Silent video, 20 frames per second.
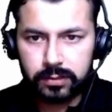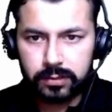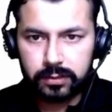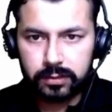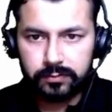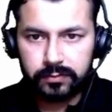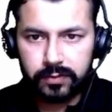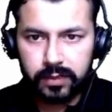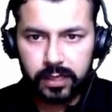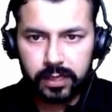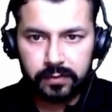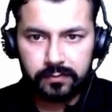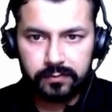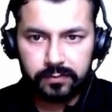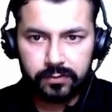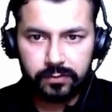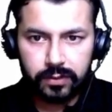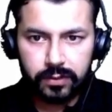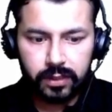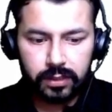We have
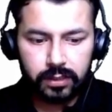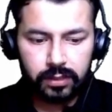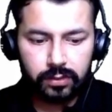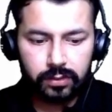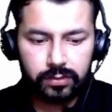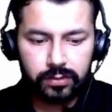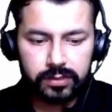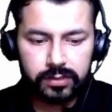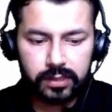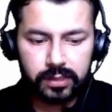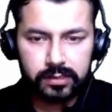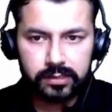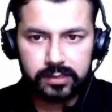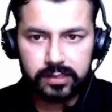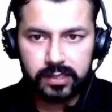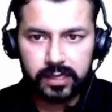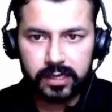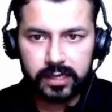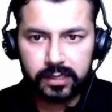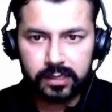to enclose
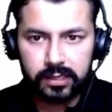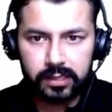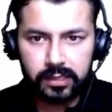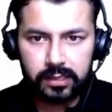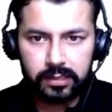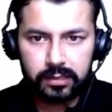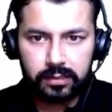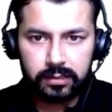inside the